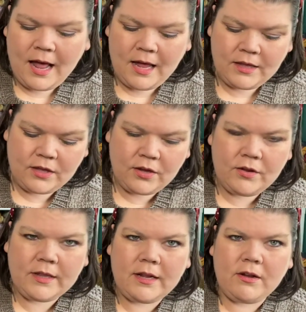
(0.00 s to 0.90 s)

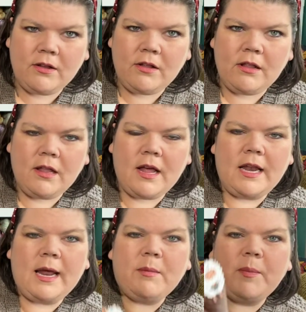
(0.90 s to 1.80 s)
Cute little
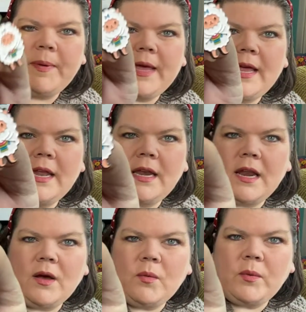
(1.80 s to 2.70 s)
enamel
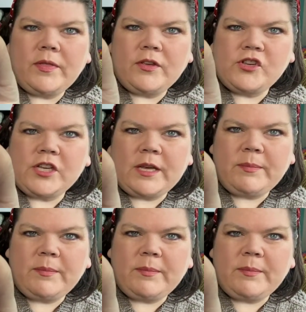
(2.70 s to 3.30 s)
pin with a sheep